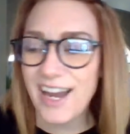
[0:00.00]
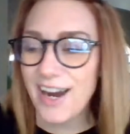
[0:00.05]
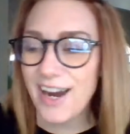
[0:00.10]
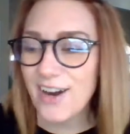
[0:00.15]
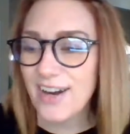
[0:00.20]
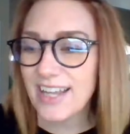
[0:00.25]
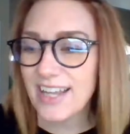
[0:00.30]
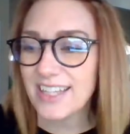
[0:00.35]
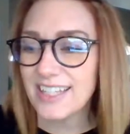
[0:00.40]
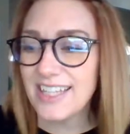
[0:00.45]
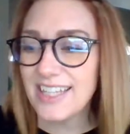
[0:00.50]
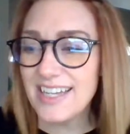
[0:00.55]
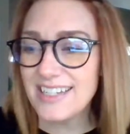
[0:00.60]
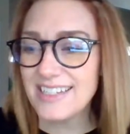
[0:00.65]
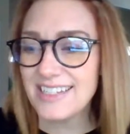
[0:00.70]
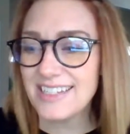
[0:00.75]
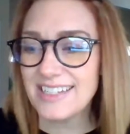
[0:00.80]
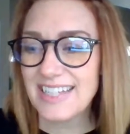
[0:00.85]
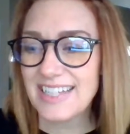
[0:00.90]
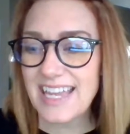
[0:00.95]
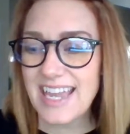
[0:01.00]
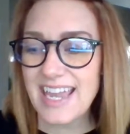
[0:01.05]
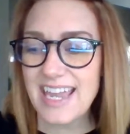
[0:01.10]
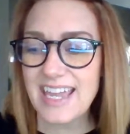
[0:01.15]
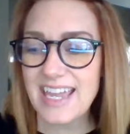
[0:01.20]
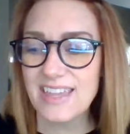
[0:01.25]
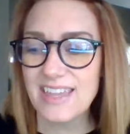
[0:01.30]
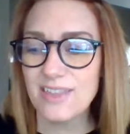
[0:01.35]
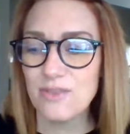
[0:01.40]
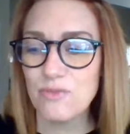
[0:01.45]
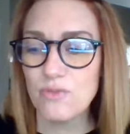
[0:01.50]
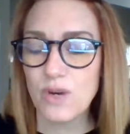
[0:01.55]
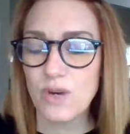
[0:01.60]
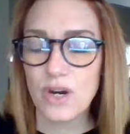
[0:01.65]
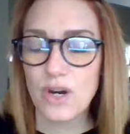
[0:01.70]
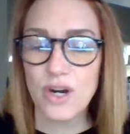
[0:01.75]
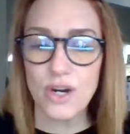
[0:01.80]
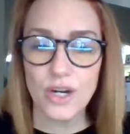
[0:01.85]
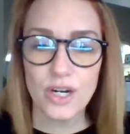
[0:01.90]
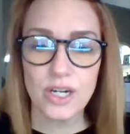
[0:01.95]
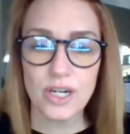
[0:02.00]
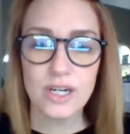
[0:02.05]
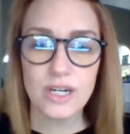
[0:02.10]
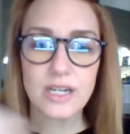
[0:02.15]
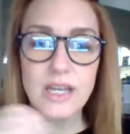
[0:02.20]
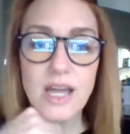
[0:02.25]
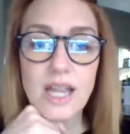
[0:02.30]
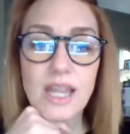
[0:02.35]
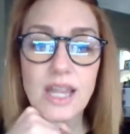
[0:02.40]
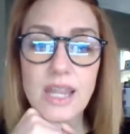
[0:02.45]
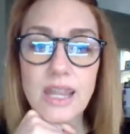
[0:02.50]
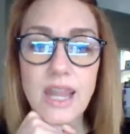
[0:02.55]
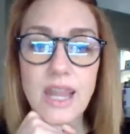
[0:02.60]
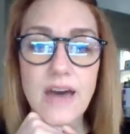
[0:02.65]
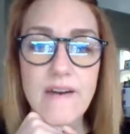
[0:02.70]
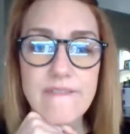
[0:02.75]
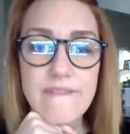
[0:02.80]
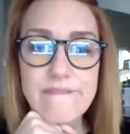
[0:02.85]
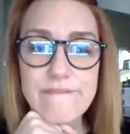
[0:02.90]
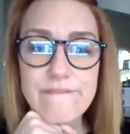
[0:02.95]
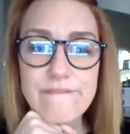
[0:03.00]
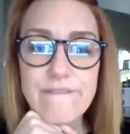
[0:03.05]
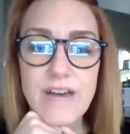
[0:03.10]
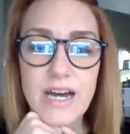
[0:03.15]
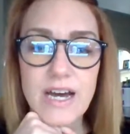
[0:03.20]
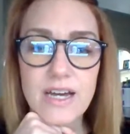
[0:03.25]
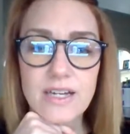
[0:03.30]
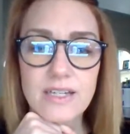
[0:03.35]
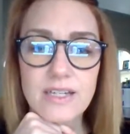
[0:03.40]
All right, let's say the word love.